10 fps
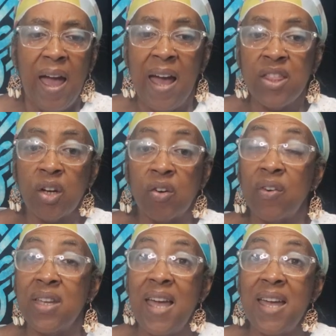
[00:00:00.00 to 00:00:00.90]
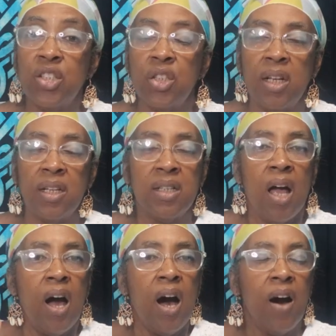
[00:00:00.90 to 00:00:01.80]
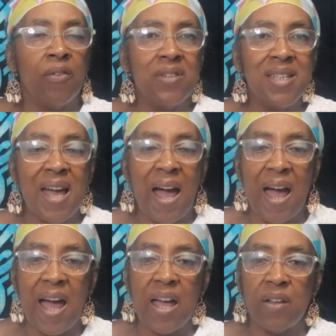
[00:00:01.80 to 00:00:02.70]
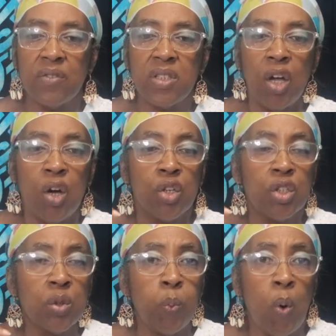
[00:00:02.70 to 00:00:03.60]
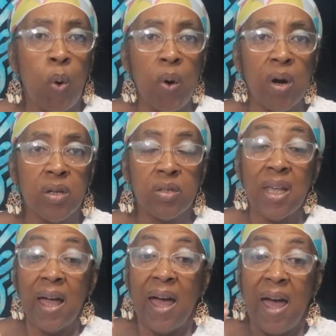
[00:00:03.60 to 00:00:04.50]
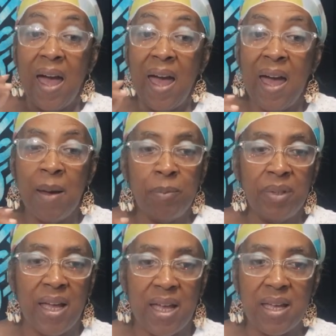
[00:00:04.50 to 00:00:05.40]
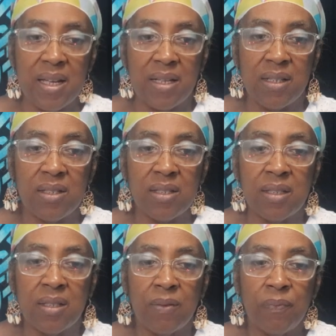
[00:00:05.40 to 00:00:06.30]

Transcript: and the creation of knives, swords, and blades.